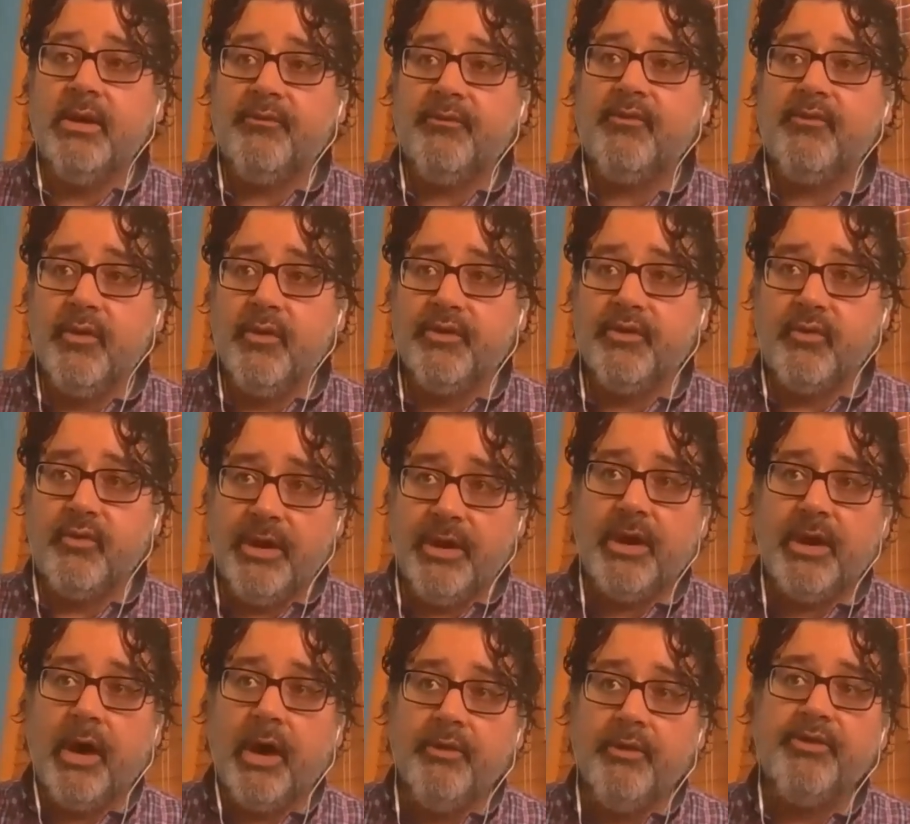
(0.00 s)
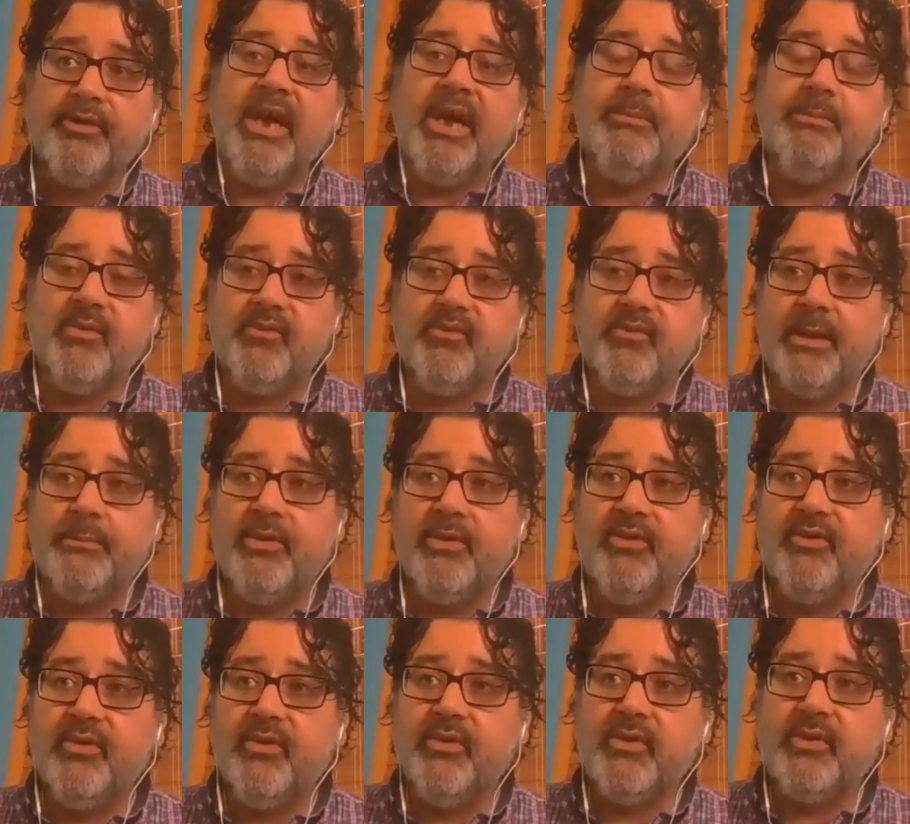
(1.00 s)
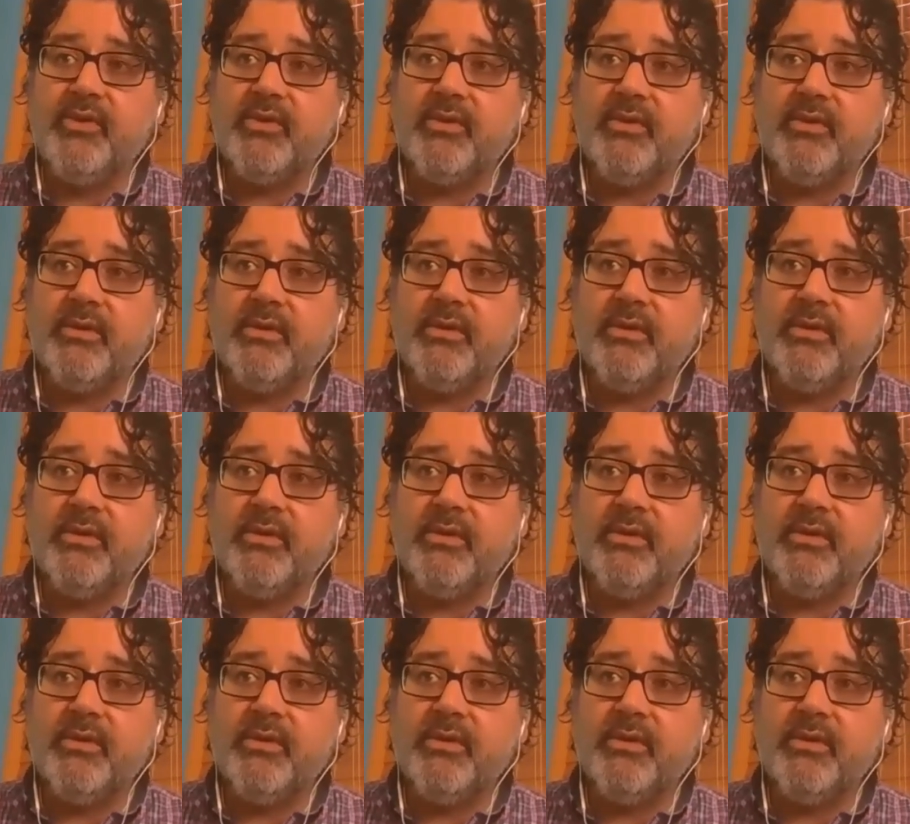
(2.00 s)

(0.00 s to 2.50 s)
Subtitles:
of course, create other types of damages